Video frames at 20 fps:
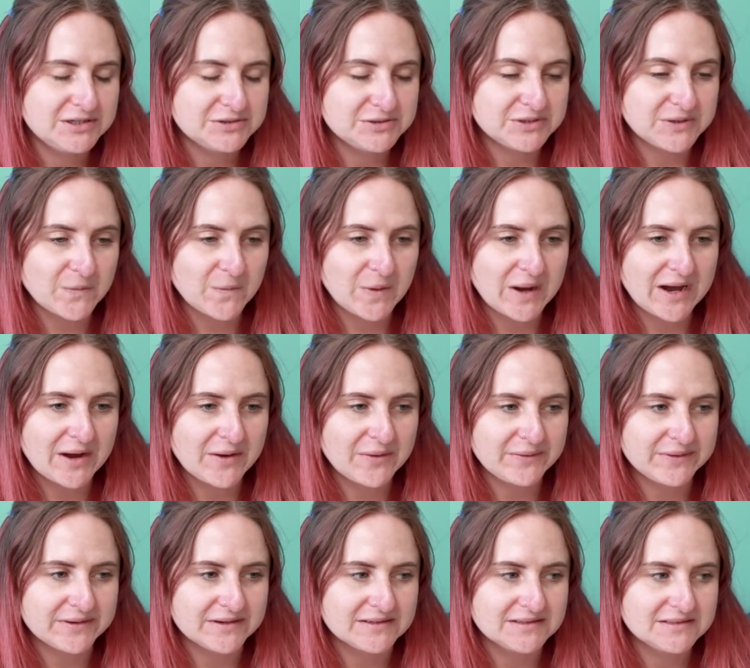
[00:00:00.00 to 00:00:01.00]
doing
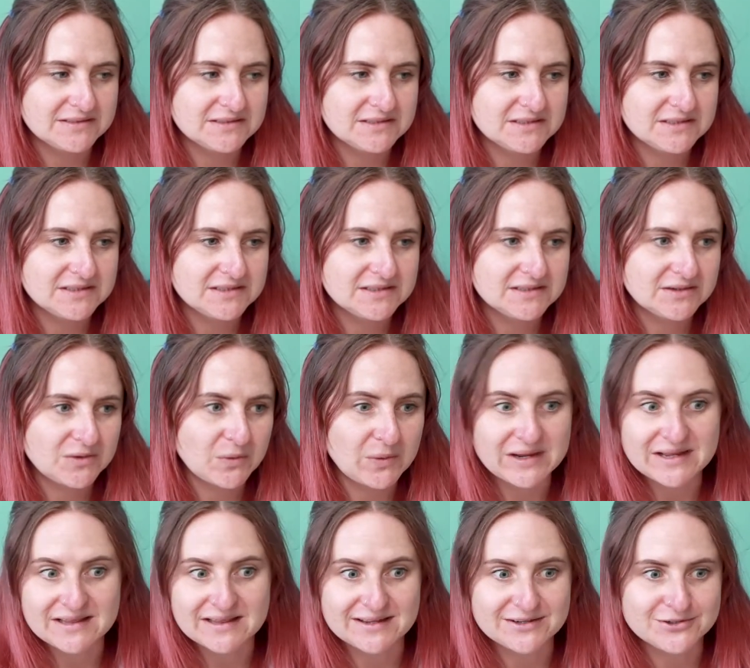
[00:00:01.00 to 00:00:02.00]
well and
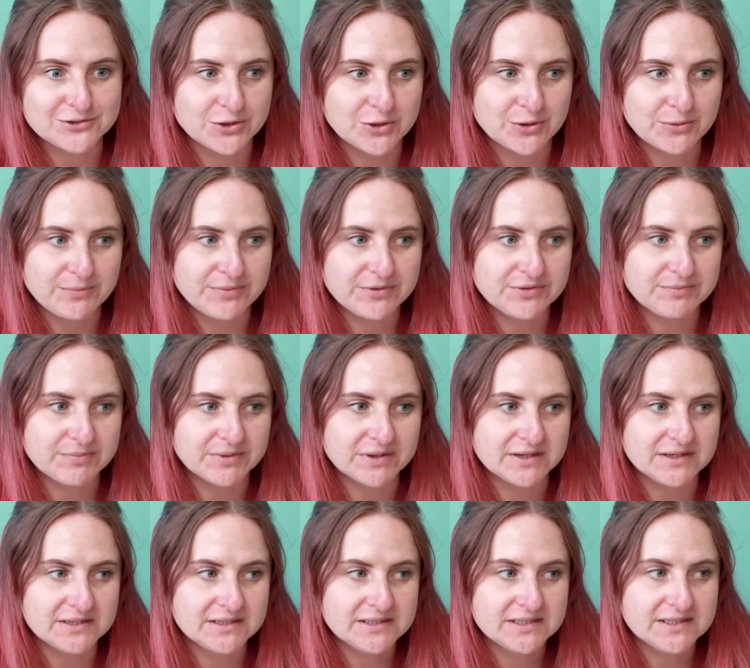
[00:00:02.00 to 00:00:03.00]
quitting their jobs,
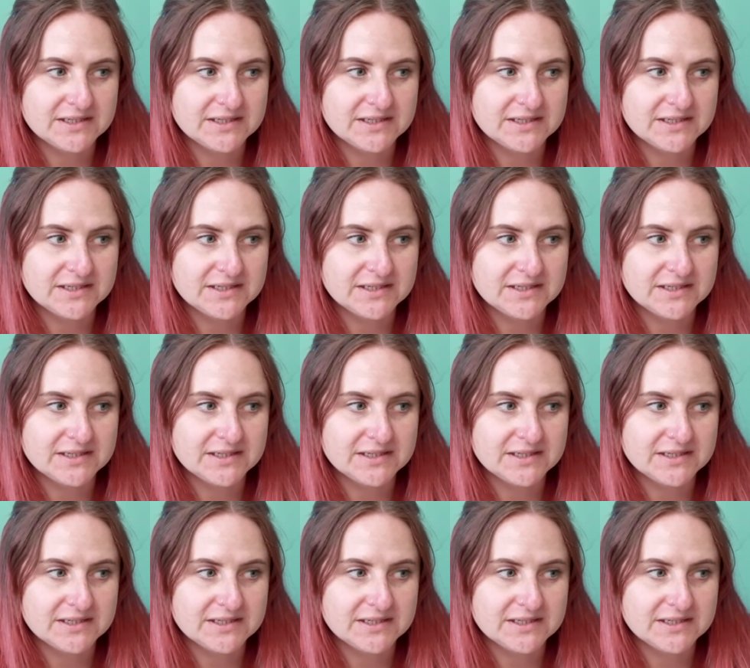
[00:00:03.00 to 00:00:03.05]
but